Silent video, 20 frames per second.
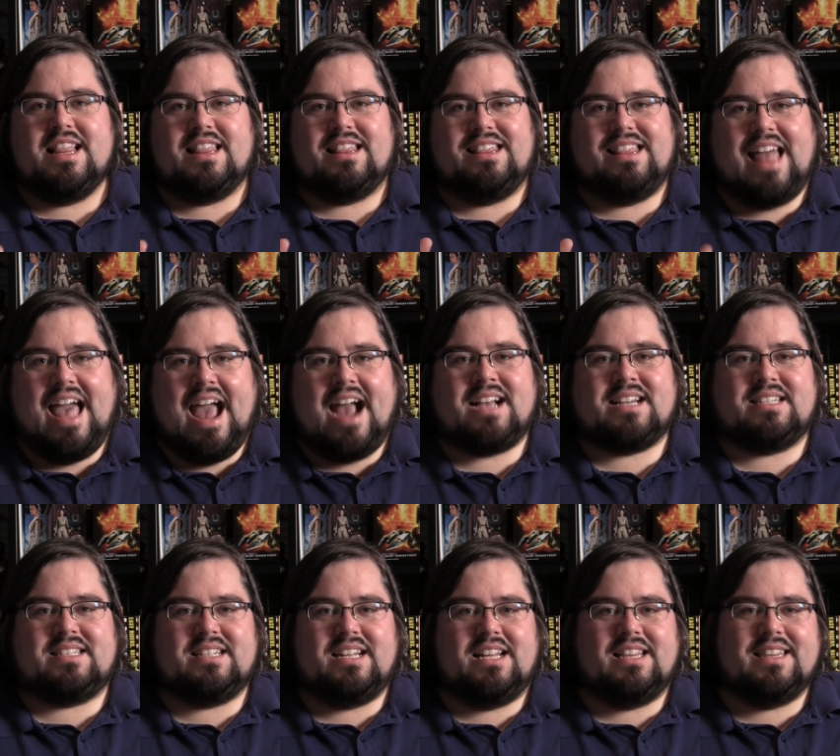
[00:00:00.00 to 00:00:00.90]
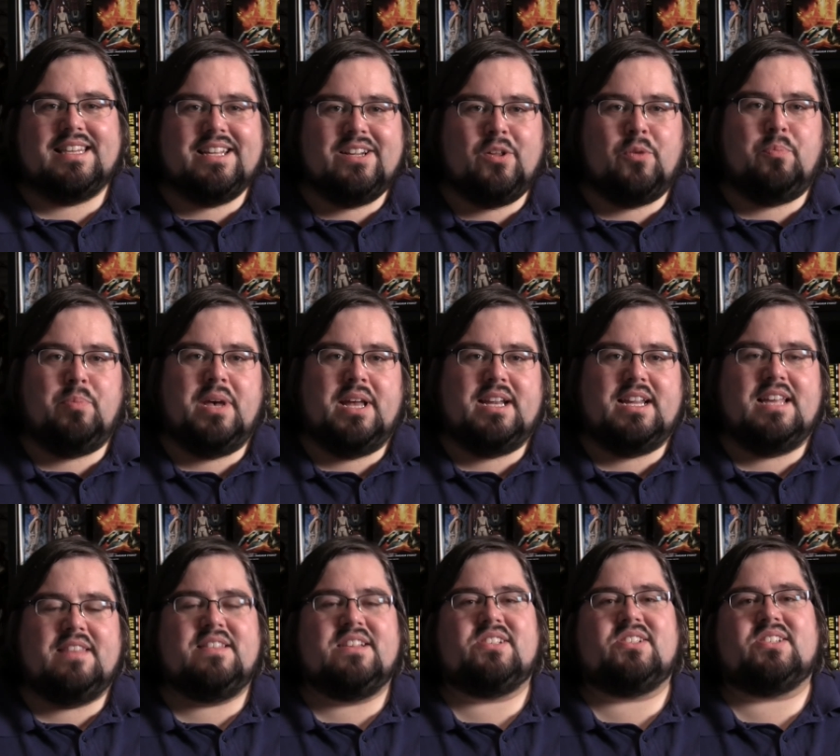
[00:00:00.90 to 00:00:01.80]
lacks a little bit
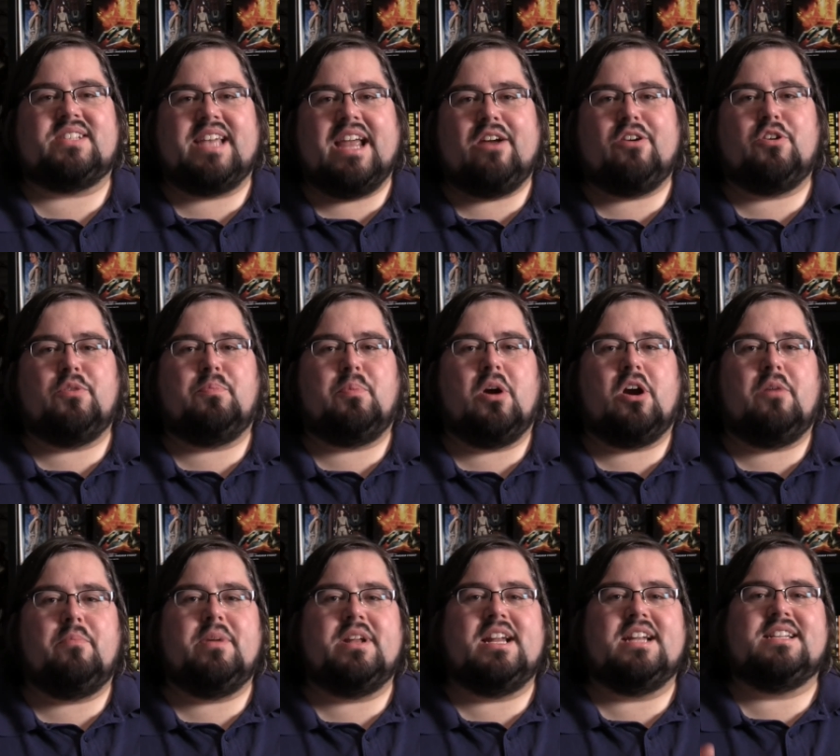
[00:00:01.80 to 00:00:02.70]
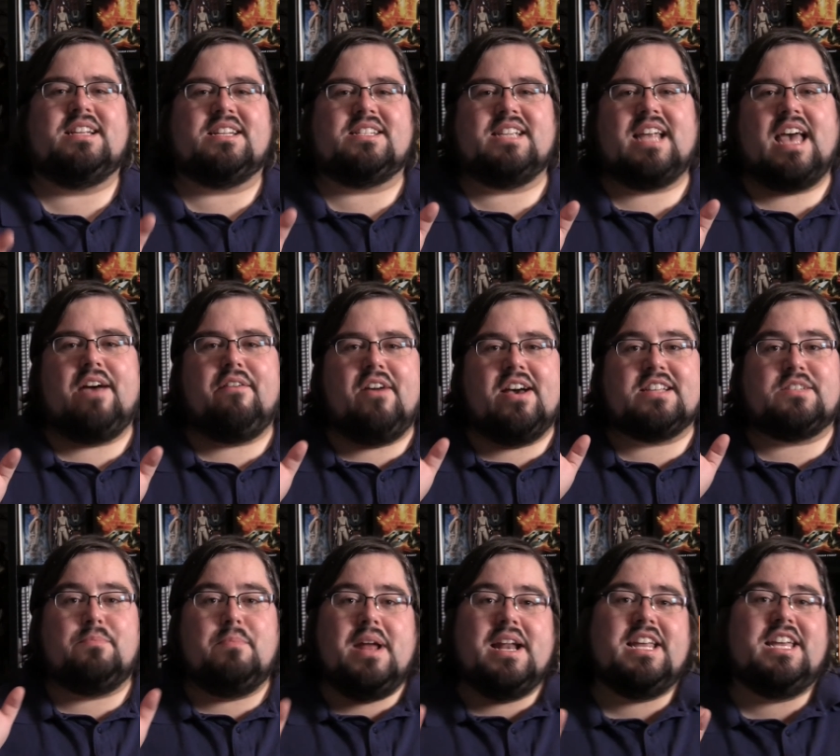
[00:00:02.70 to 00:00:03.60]
in the scare department and doesn't have as
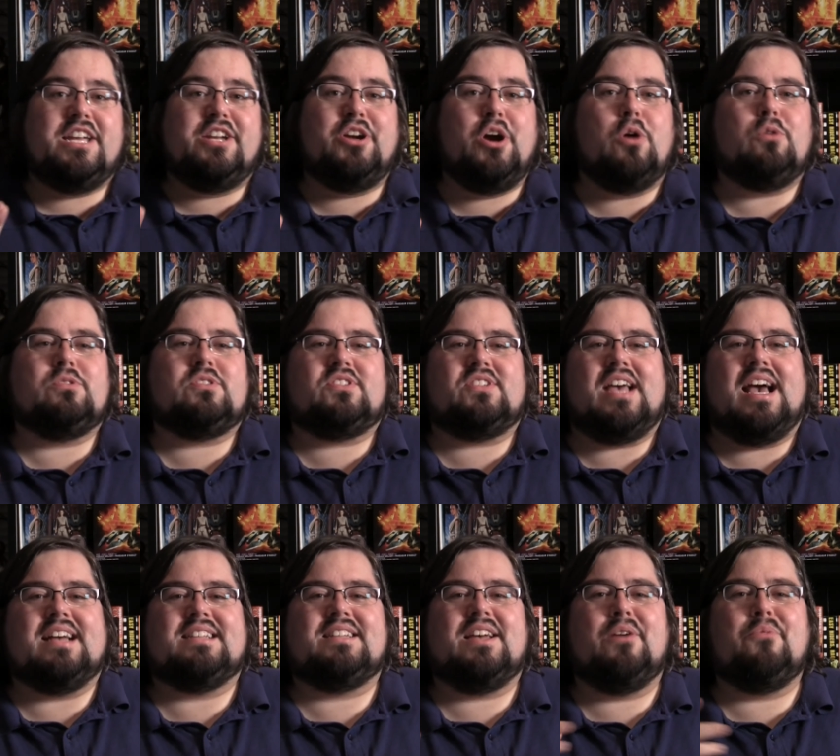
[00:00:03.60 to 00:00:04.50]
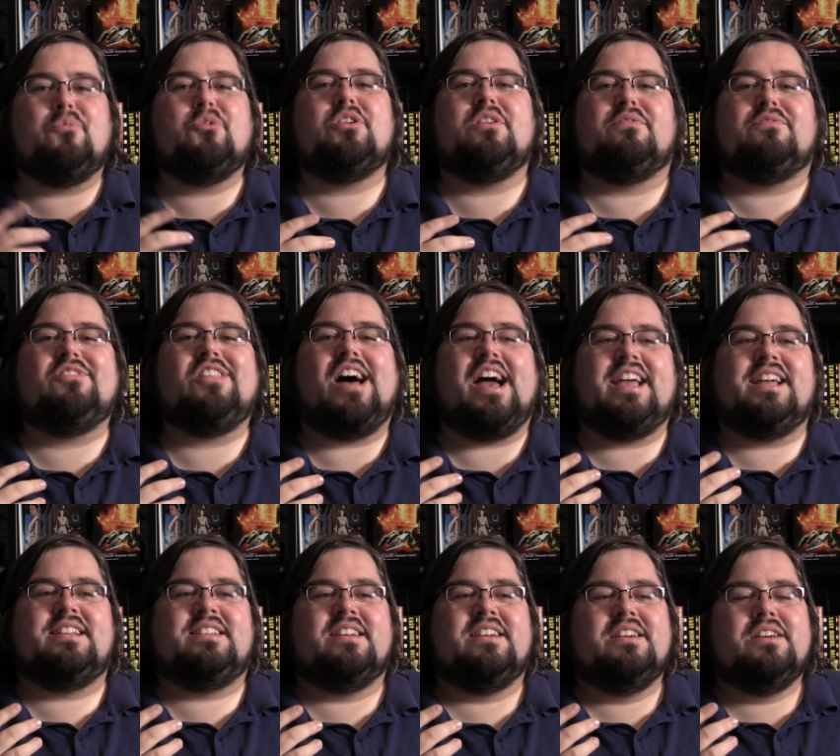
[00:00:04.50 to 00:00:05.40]
many ghosts as I would have
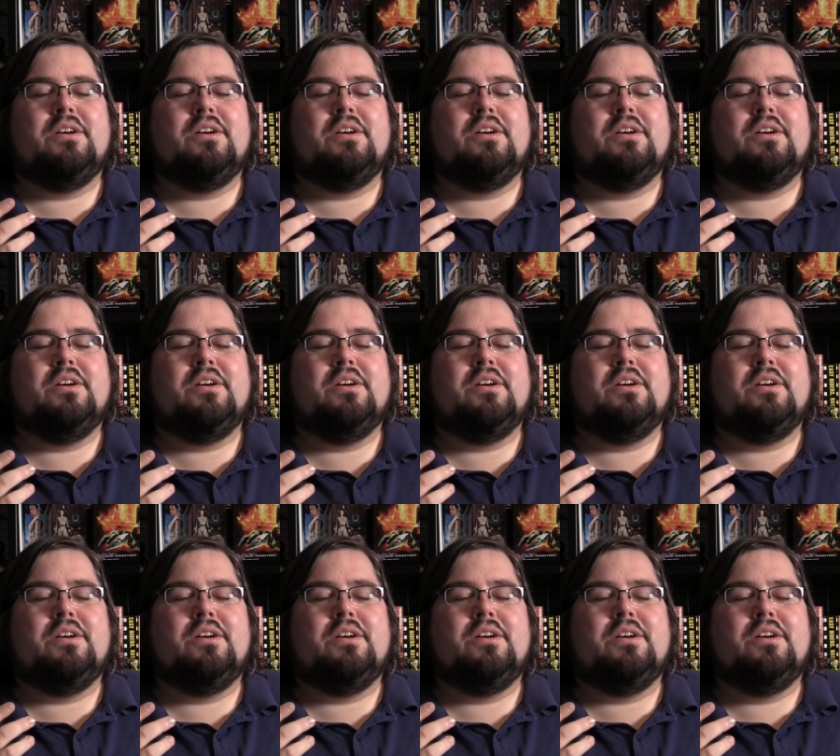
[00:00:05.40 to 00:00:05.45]
liked.